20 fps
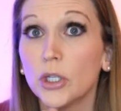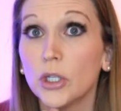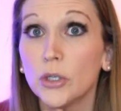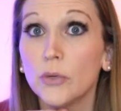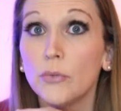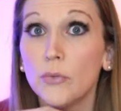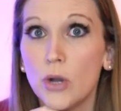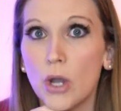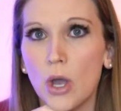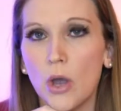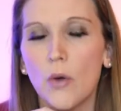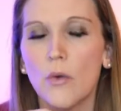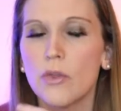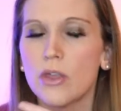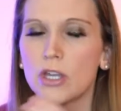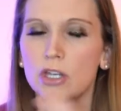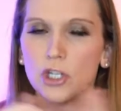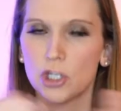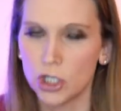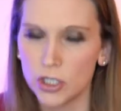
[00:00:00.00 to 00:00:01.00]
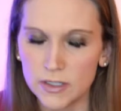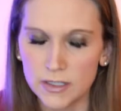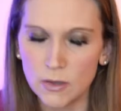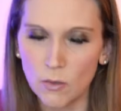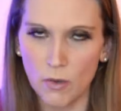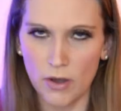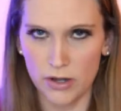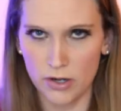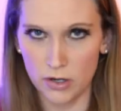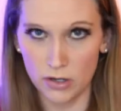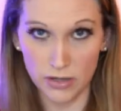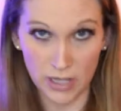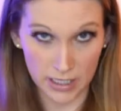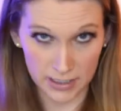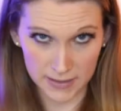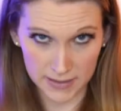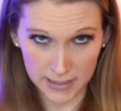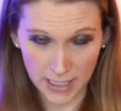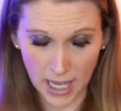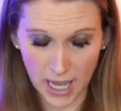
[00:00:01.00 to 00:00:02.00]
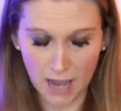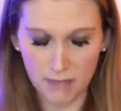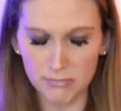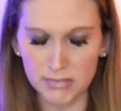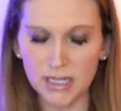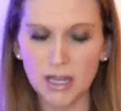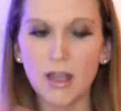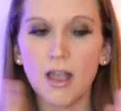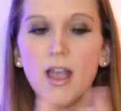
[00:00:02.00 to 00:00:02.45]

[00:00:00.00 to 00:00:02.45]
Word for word: you know that she's the one that escaped.